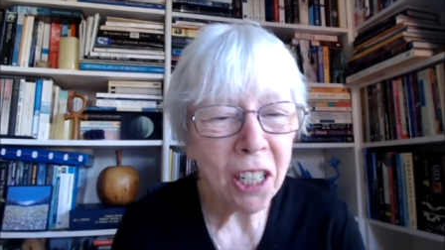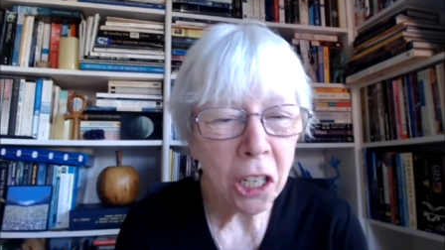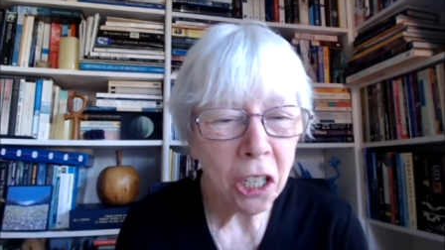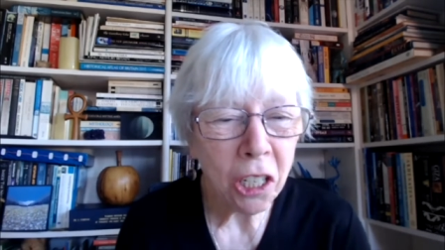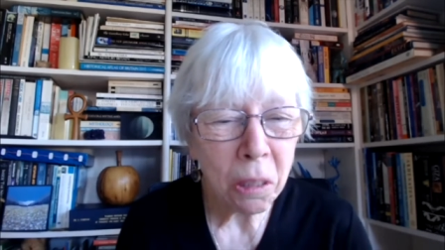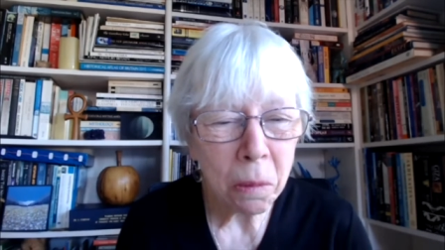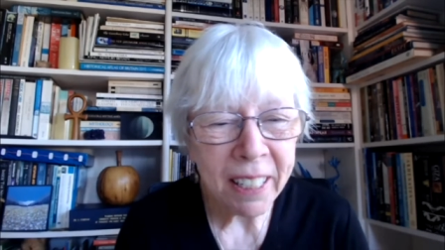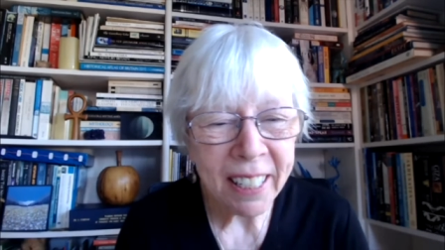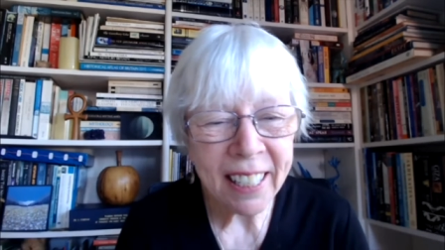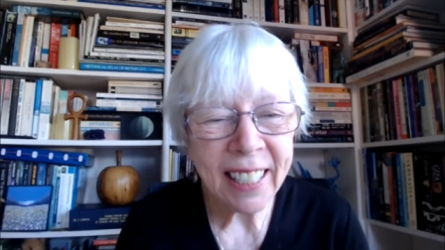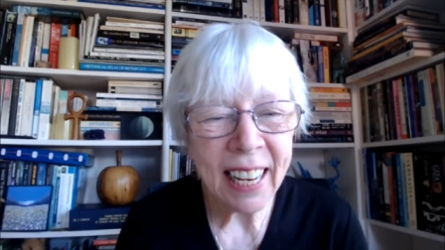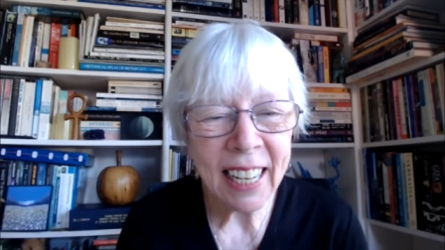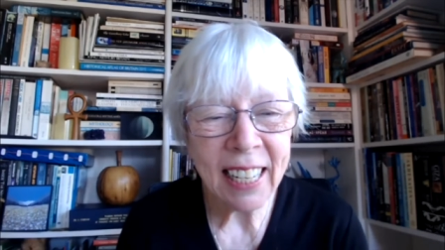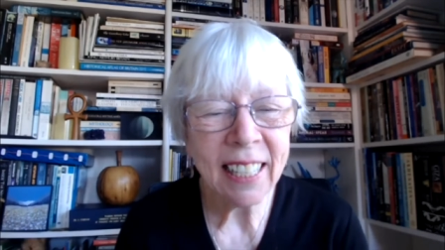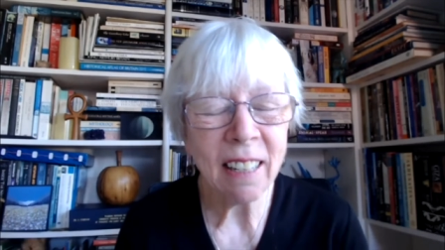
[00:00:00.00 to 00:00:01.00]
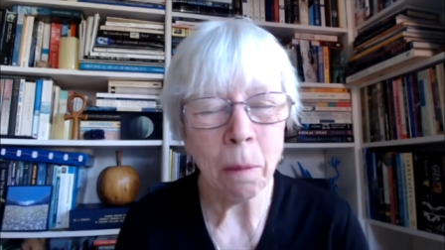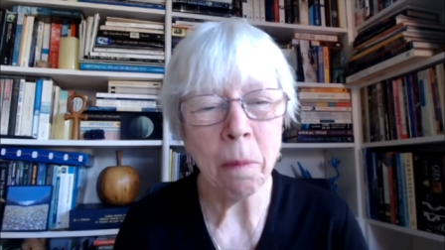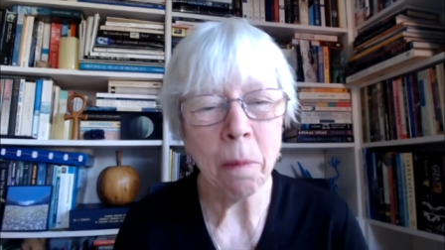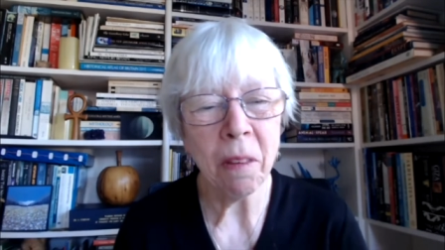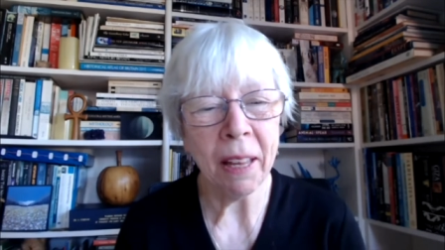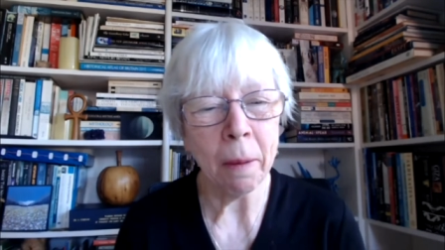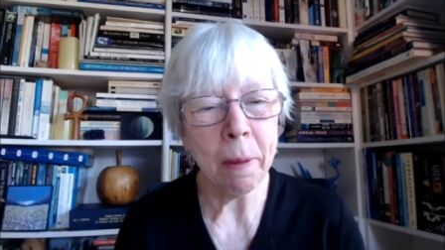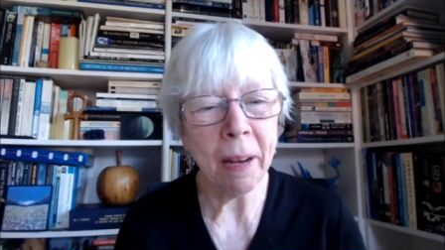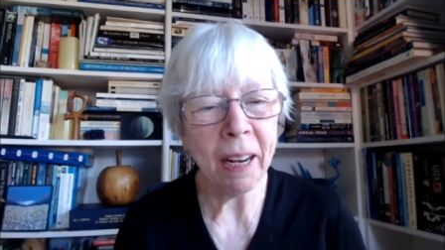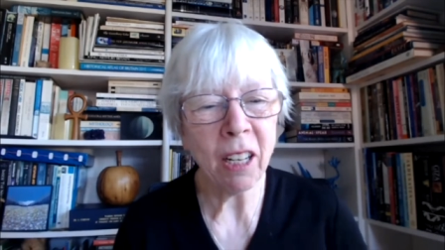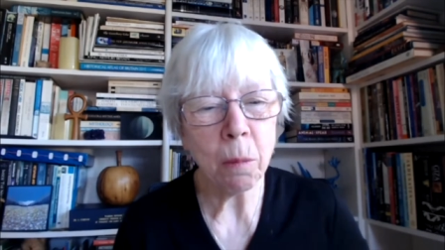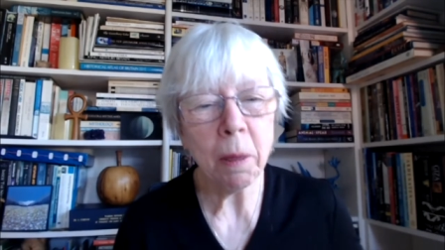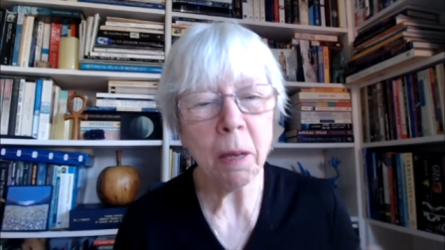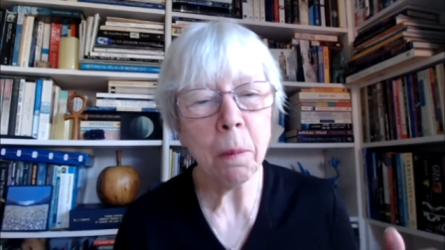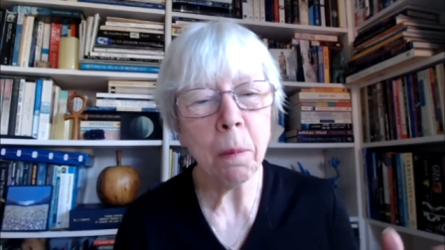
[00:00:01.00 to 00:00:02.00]
I just want to say something because
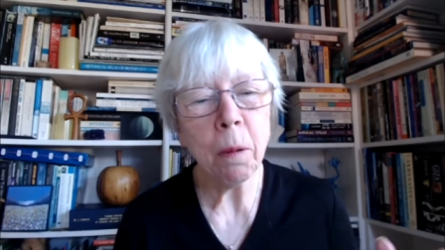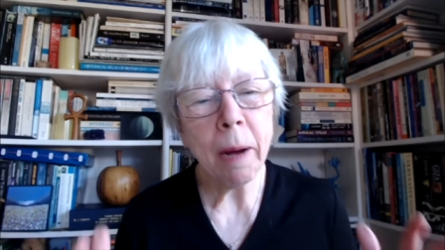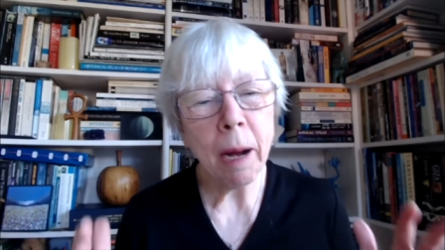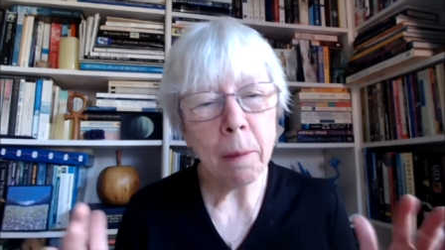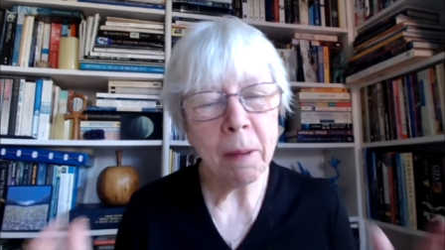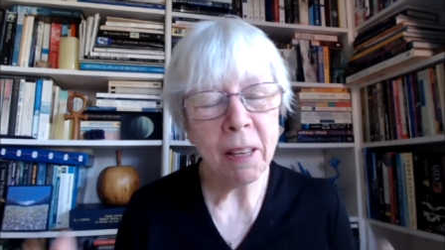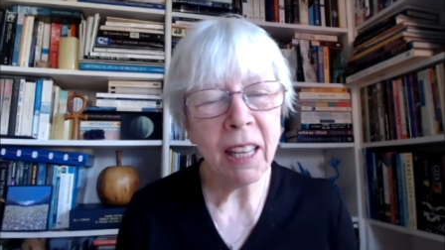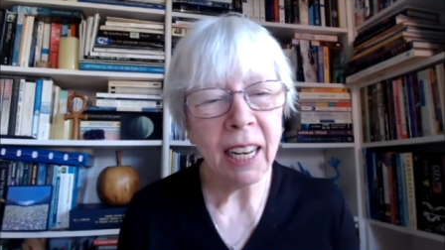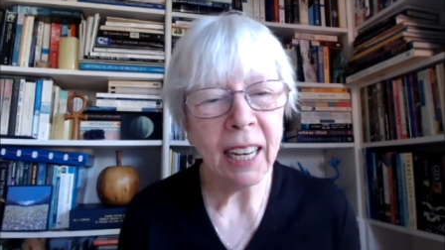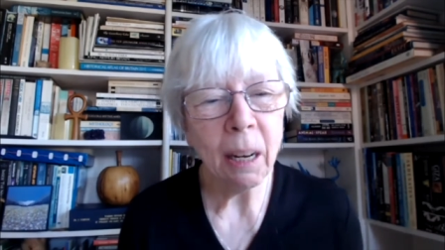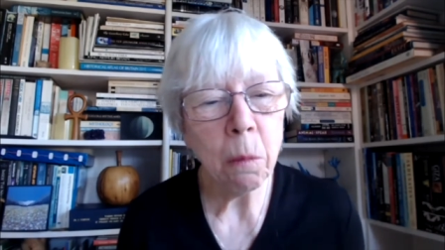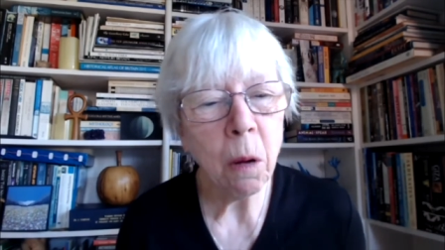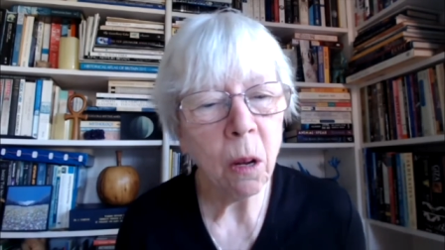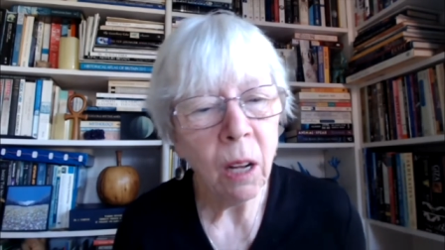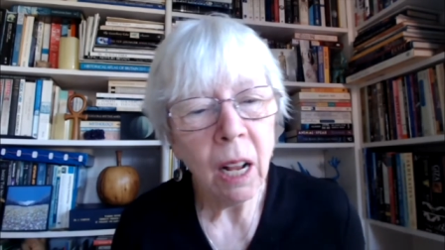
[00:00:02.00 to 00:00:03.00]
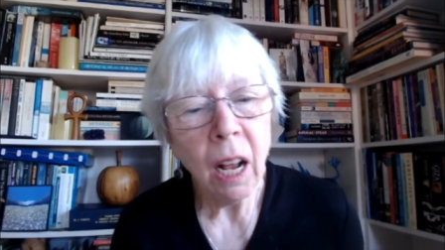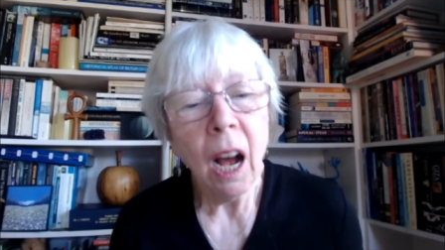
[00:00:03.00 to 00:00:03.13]
people might be thinking, well,